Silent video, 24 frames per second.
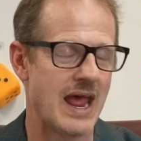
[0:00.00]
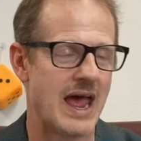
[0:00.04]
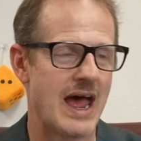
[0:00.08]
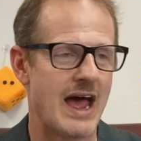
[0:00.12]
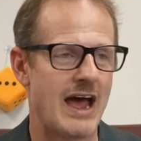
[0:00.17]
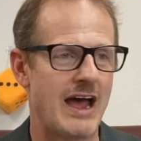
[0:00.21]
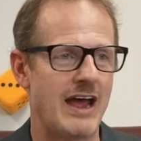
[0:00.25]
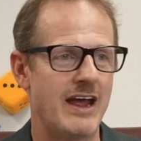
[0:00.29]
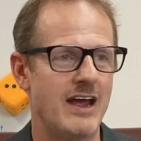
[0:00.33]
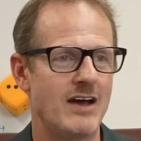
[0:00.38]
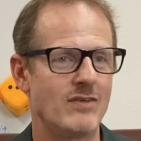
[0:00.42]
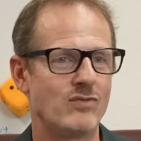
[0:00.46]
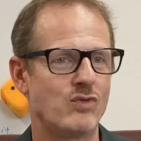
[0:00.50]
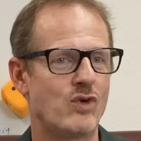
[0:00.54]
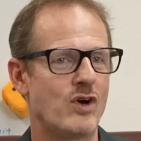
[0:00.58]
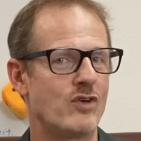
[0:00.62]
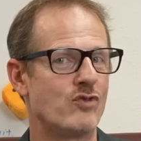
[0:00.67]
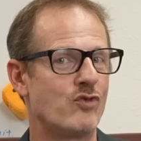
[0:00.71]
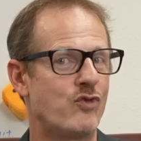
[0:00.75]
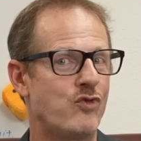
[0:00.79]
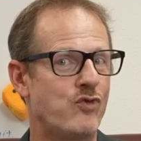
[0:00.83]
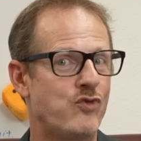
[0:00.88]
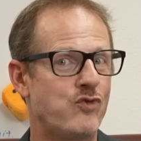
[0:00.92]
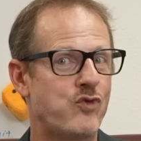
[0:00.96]
I have
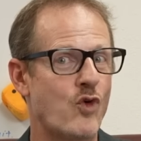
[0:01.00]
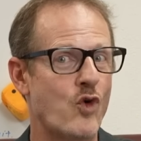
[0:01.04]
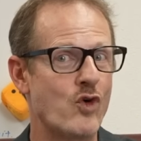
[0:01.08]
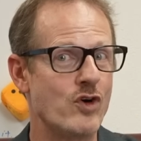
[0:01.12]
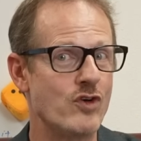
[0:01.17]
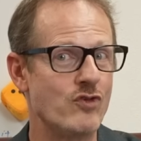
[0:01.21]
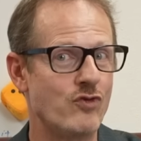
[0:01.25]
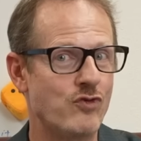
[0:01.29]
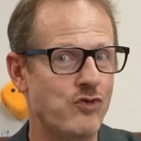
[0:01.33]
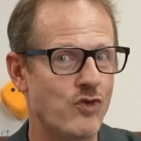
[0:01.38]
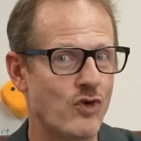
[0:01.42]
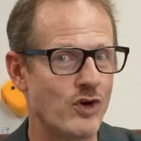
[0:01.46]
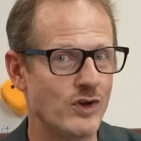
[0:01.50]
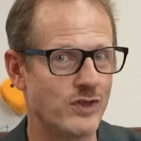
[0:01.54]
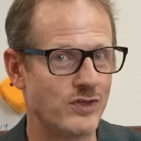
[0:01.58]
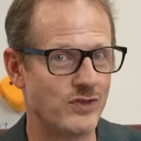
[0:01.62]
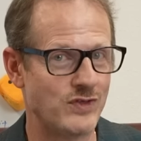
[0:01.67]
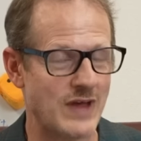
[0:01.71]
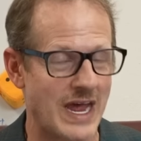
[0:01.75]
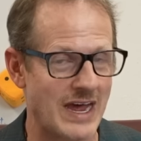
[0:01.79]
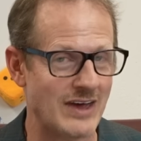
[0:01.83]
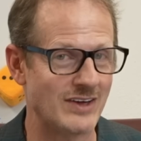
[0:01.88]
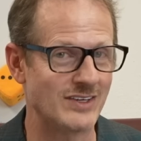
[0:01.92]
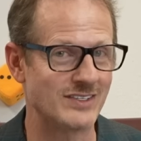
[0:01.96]
won
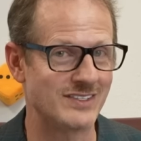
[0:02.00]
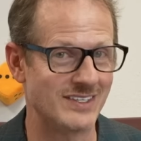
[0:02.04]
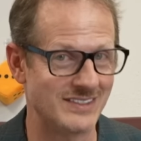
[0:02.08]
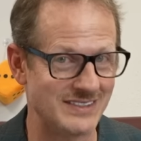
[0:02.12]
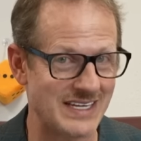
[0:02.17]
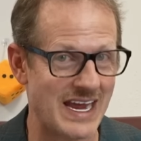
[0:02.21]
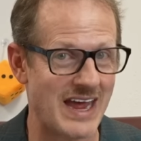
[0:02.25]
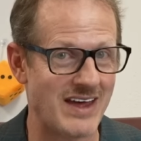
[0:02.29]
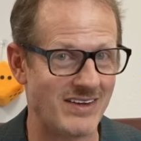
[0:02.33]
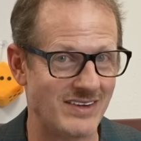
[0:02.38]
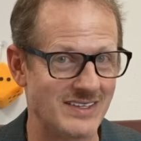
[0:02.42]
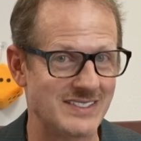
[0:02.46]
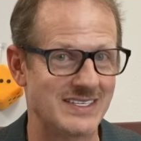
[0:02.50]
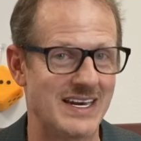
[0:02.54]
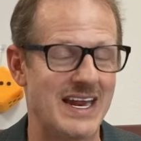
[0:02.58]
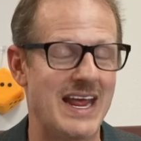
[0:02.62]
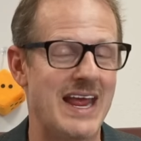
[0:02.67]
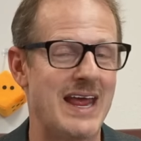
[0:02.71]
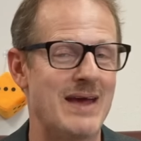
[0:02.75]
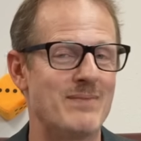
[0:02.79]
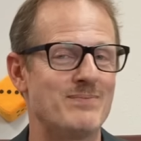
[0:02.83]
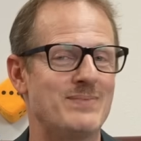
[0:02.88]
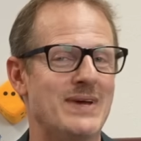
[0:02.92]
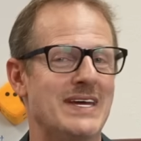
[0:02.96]
$44,000 in
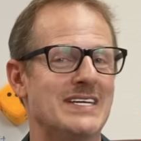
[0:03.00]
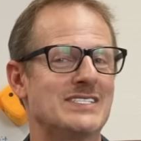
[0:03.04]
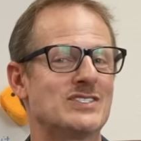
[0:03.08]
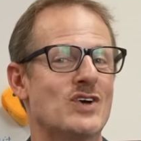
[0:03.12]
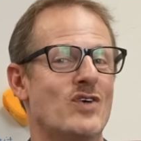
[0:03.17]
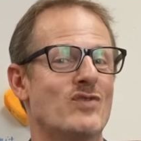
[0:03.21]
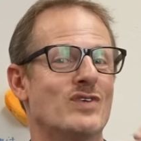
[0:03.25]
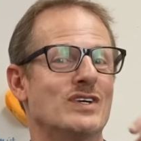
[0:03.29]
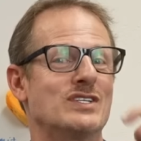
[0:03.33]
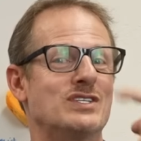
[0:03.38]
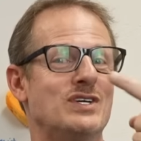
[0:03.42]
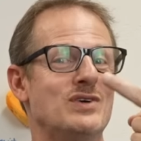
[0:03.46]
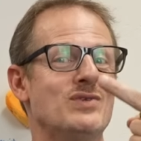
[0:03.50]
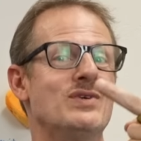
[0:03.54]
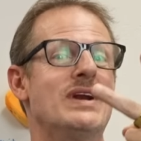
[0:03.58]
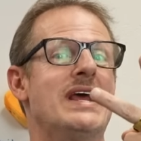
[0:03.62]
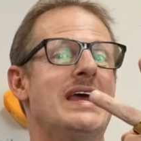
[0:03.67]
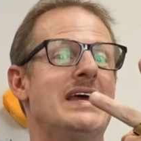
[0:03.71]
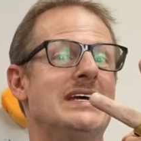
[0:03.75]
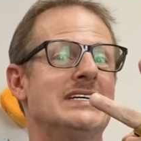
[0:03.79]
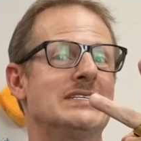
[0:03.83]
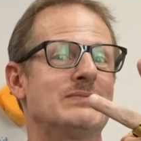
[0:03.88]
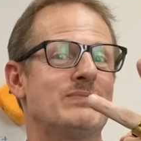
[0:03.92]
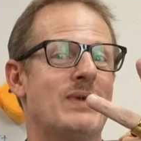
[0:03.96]
hand pays over 2
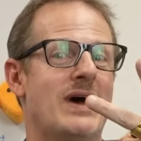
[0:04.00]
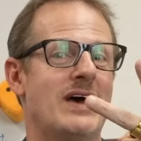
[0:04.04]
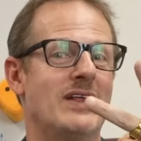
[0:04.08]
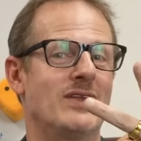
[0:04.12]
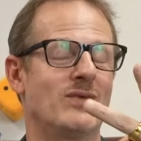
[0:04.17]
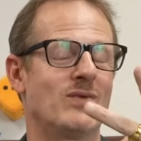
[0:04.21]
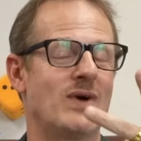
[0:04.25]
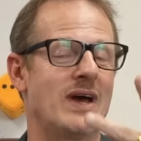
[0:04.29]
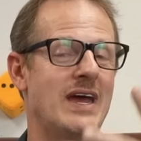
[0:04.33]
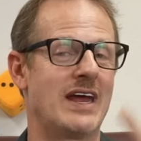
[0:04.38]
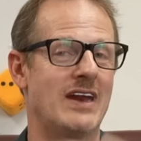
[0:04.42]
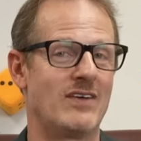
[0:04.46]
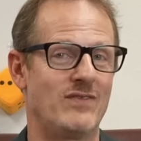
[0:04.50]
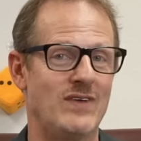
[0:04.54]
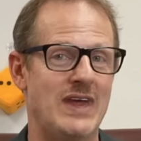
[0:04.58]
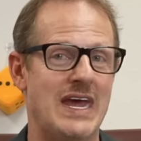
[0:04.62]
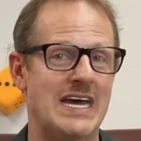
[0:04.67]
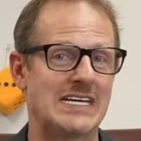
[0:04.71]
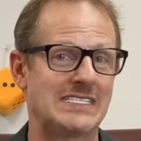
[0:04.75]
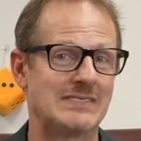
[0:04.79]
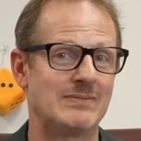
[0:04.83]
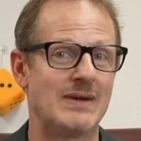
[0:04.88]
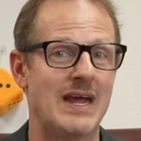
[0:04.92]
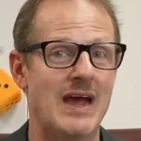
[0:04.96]
days, by the way. And if you
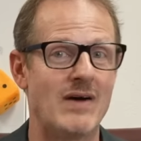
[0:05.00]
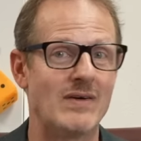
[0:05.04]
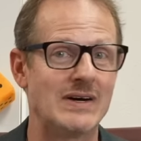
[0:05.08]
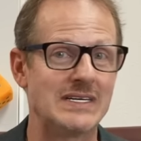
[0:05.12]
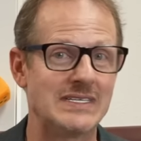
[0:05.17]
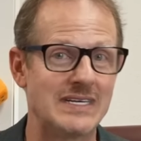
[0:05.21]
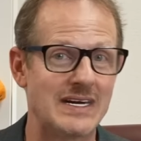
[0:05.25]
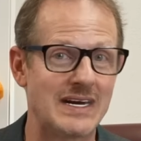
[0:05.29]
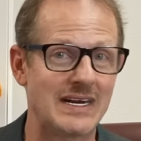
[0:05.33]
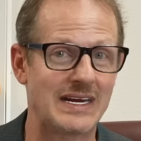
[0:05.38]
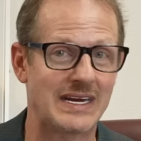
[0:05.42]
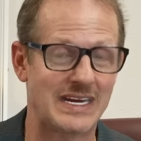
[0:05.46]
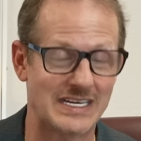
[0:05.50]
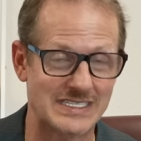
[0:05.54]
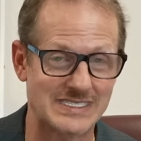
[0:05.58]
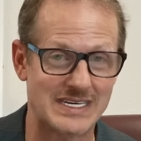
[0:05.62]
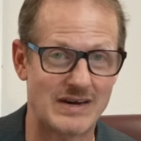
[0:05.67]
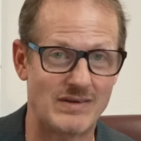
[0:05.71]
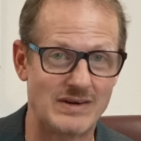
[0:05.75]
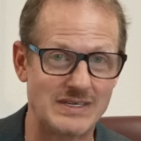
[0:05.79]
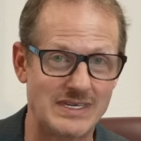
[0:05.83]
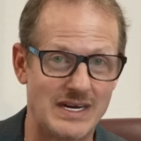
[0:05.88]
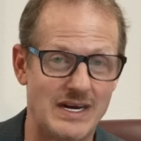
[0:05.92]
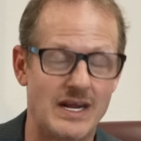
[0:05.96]
ask me how I did it, guess
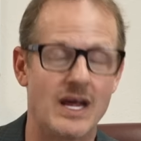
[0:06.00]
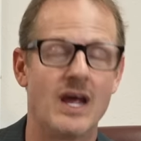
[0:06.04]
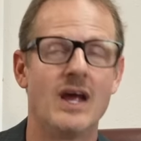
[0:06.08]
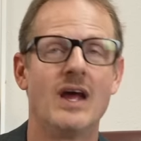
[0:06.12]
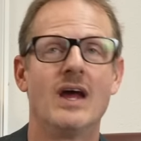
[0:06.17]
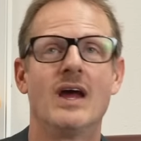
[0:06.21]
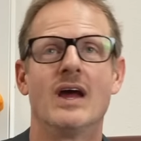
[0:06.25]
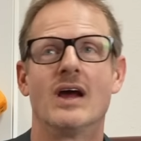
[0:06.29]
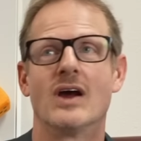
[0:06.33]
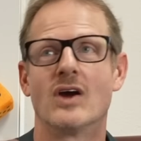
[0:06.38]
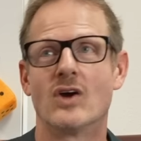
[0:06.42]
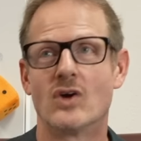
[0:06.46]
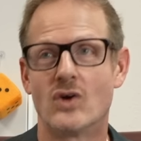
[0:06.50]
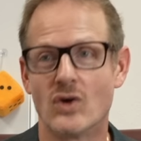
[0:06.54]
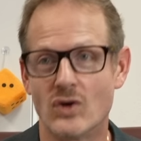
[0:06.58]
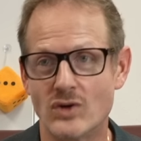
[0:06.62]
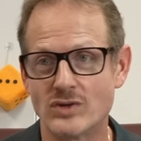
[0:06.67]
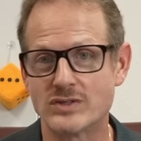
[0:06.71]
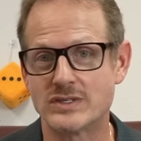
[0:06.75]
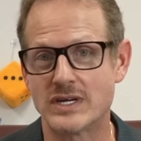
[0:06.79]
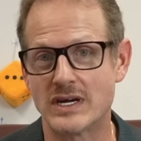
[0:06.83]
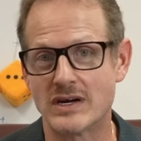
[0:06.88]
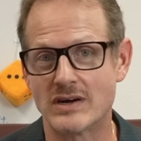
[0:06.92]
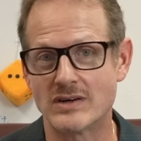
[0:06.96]
how I did it?
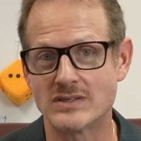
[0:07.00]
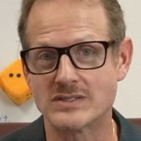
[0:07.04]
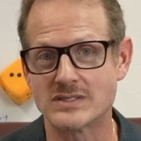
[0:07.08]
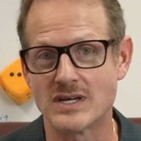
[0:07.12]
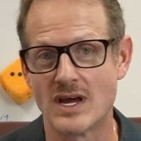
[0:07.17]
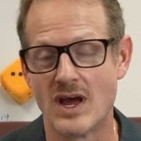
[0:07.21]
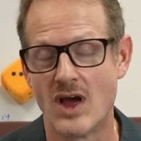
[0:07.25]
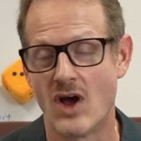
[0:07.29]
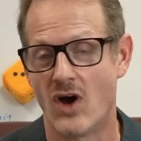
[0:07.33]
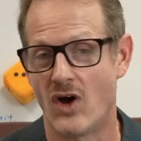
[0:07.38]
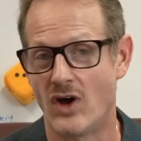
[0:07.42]
Gold tiers.